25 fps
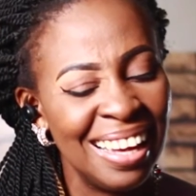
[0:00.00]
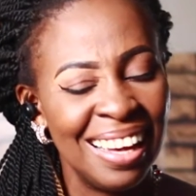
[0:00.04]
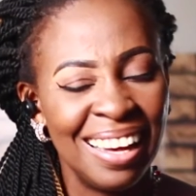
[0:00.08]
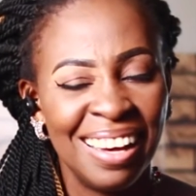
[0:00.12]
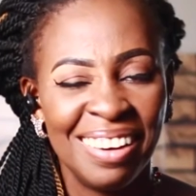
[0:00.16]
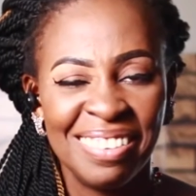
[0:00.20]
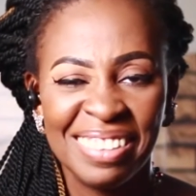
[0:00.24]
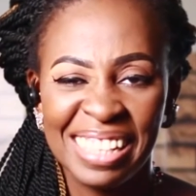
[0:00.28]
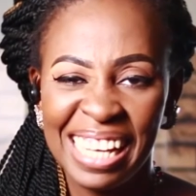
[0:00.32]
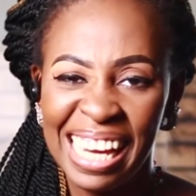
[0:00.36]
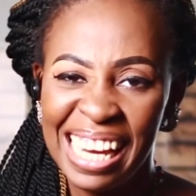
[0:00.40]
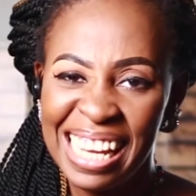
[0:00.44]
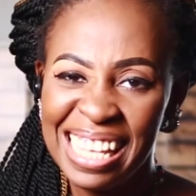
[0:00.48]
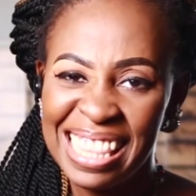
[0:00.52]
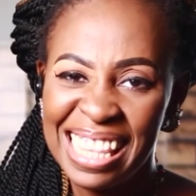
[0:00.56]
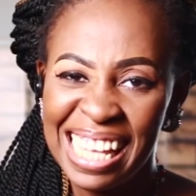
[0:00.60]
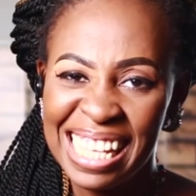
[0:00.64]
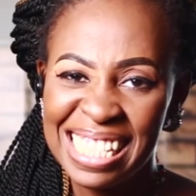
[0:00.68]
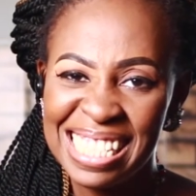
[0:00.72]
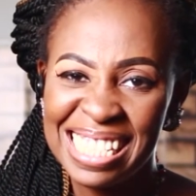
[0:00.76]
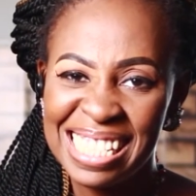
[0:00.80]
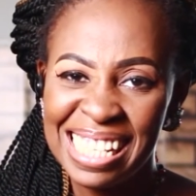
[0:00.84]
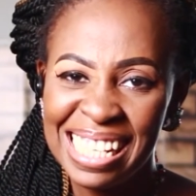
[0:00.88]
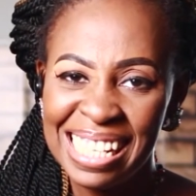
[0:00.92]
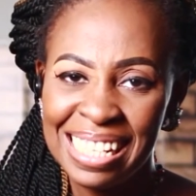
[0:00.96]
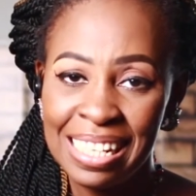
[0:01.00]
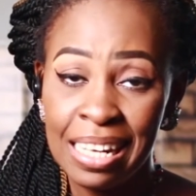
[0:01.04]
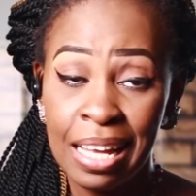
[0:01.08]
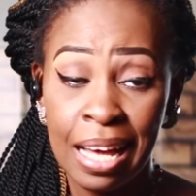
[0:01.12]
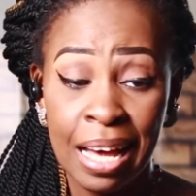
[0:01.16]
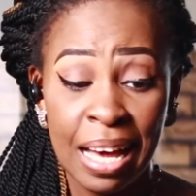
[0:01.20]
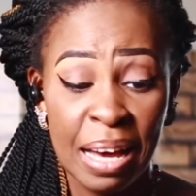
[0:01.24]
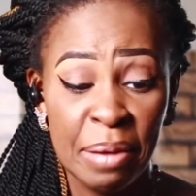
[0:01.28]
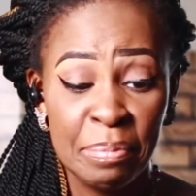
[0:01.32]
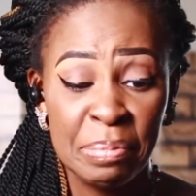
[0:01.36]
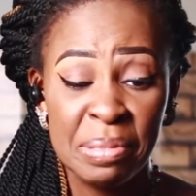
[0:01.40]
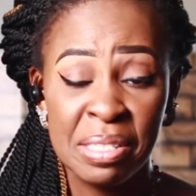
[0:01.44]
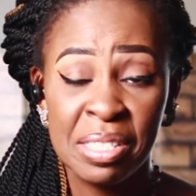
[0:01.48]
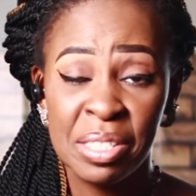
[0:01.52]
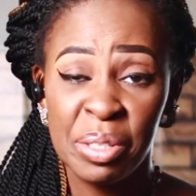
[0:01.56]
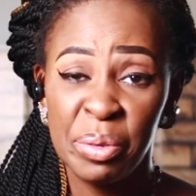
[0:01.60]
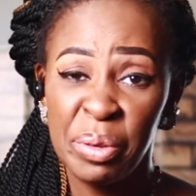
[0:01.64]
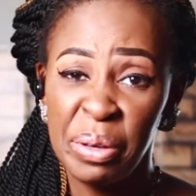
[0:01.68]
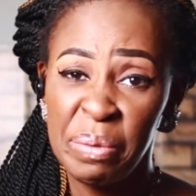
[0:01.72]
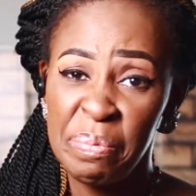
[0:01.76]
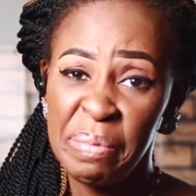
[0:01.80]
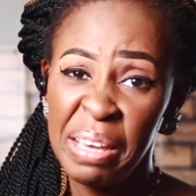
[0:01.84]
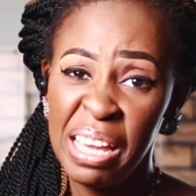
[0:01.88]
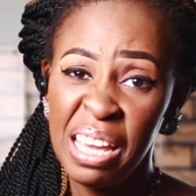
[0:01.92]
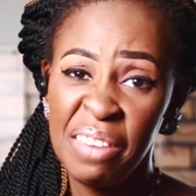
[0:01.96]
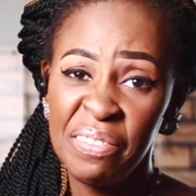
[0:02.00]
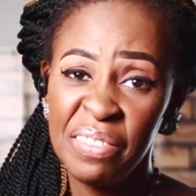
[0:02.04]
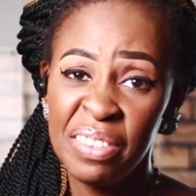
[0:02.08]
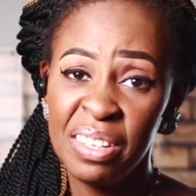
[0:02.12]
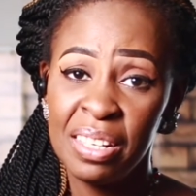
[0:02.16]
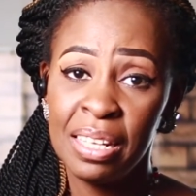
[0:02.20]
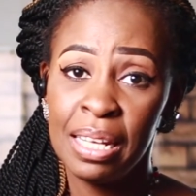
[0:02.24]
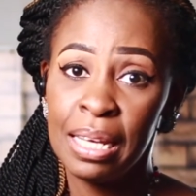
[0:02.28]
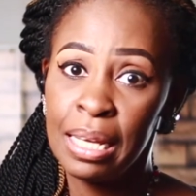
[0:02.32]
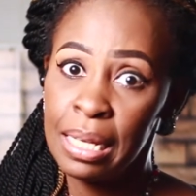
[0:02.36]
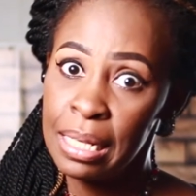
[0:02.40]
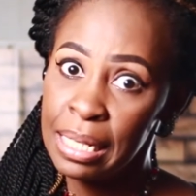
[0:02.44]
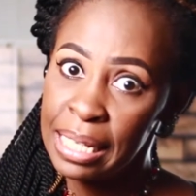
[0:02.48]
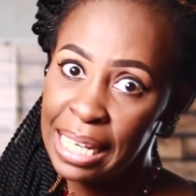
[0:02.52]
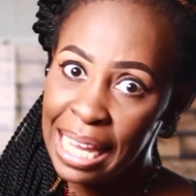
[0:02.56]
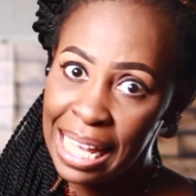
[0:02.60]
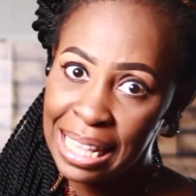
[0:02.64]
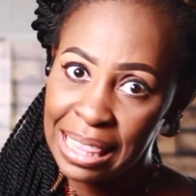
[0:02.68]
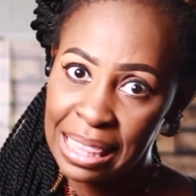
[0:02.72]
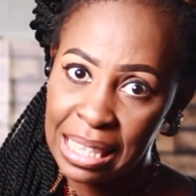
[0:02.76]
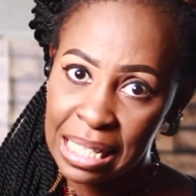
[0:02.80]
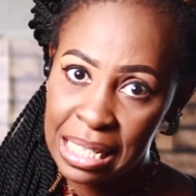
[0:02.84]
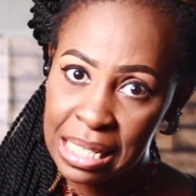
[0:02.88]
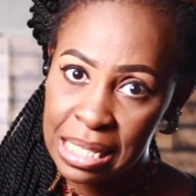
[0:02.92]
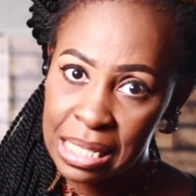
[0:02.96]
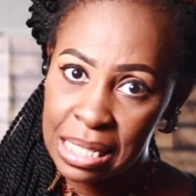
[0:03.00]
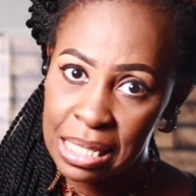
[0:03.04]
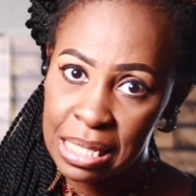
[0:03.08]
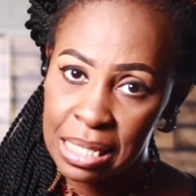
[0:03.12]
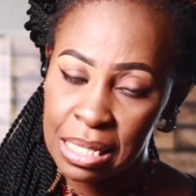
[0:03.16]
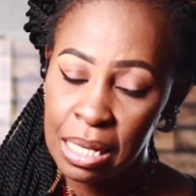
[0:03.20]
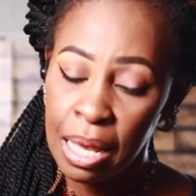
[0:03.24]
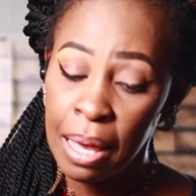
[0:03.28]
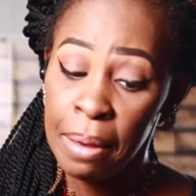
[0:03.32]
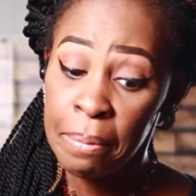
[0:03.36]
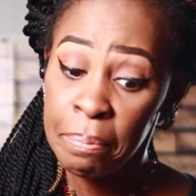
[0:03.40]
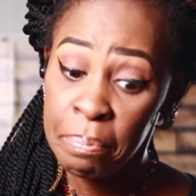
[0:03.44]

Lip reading: Okay, that's it. I'm Zoe Maven, and get this,